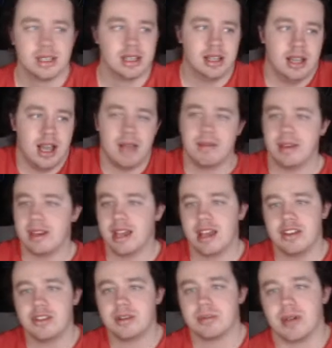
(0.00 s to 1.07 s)
I mean, yeah, you
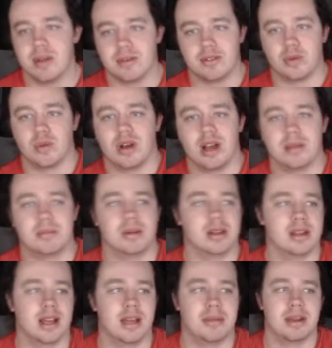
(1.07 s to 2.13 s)
can play him if you want, but
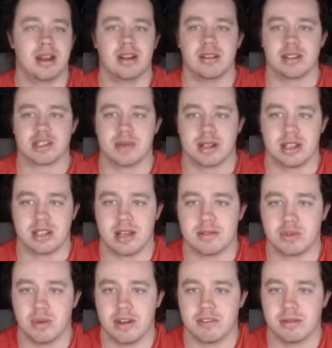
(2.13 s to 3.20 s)
I mean, I don't expect a top
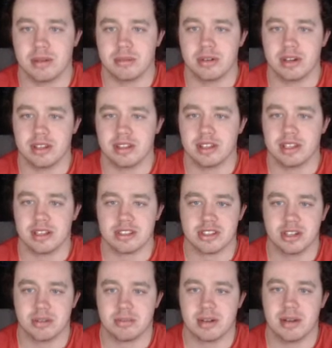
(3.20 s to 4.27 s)
20 from him or anything, so
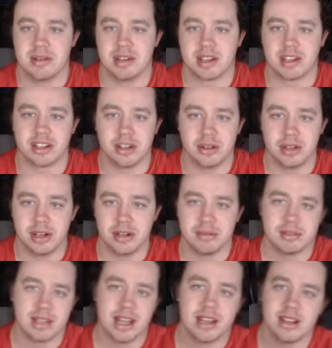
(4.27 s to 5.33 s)
probably not going to go there.
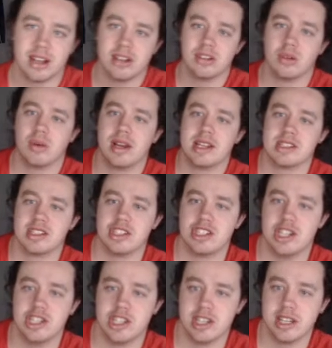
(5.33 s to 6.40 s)
I don't know why it says
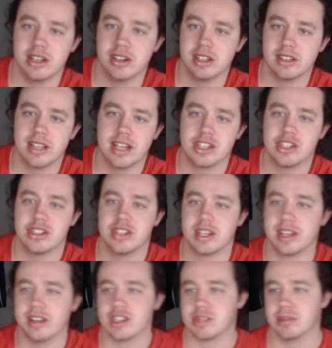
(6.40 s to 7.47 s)
JJ Yeley. That should say
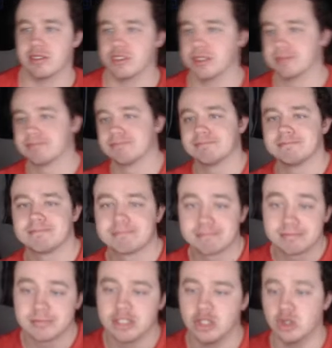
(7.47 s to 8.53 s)
Garrett Smithley.
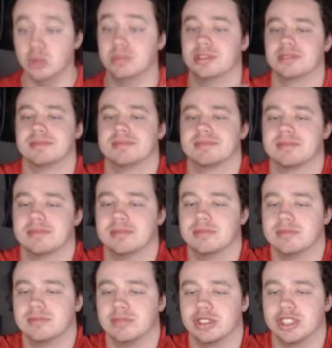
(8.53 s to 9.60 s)
Oops.
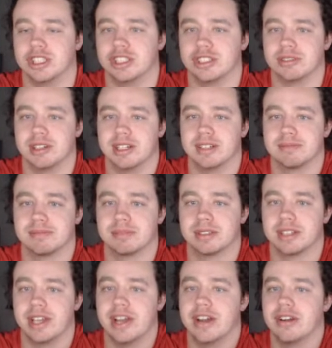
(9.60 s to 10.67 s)
We'll change it right now.
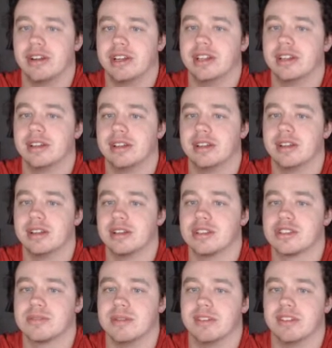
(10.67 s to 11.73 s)
Garrett
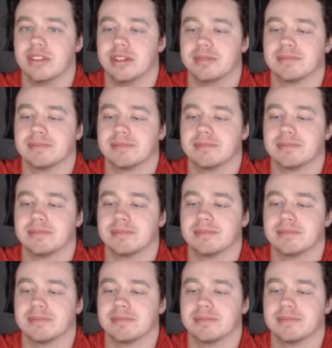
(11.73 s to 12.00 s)
Smithley.